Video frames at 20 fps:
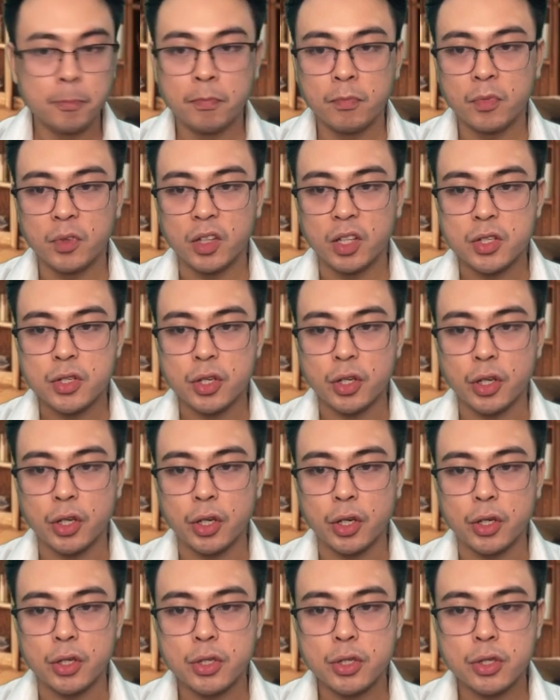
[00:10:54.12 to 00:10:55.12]
This
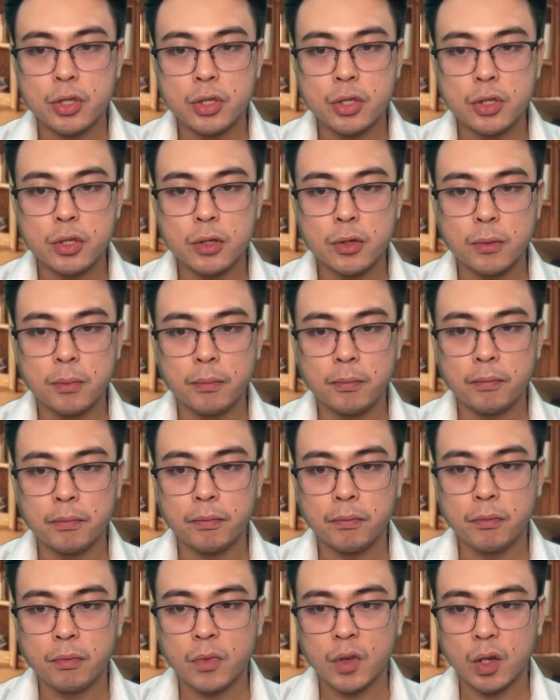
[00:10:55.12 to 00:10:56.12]
is
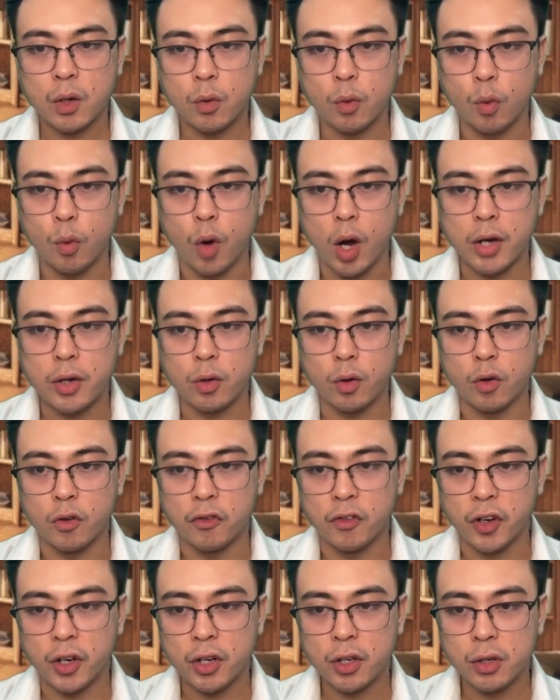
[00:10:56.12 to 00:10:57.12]
1
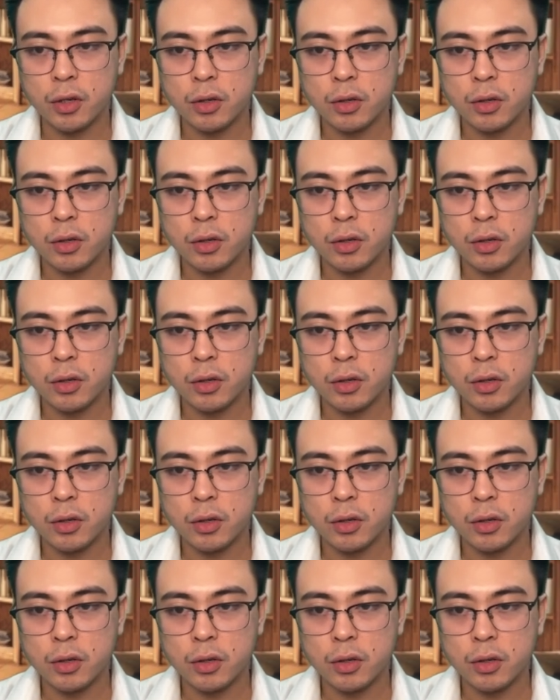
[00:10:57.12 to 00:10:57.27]
over